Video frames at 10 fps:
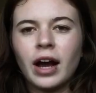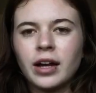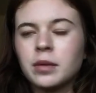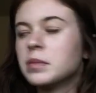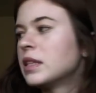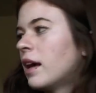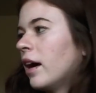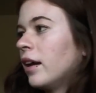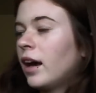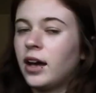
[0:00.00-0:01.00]
items
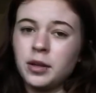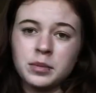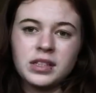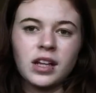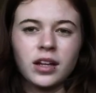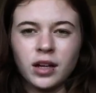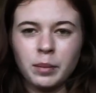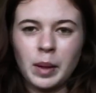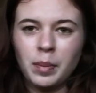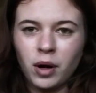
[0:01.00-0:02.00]
that I am selling on my
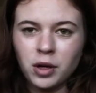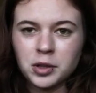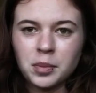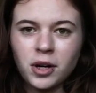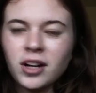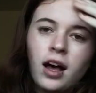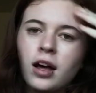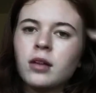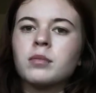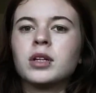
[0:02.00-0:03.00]
Poshmark.
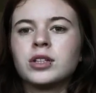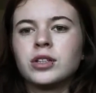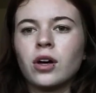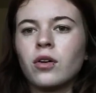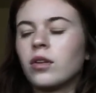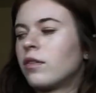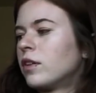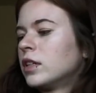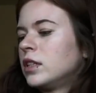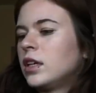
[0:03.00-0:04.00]
So
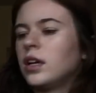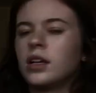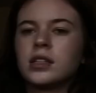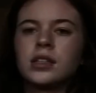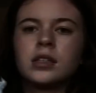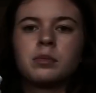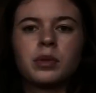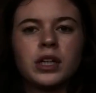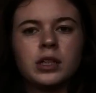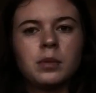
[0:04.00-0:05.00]
the first thing is
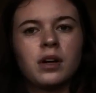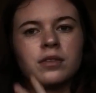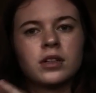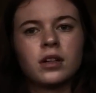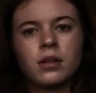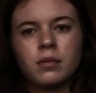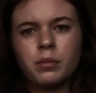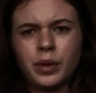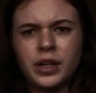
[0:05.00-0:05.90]
this Brandy Melville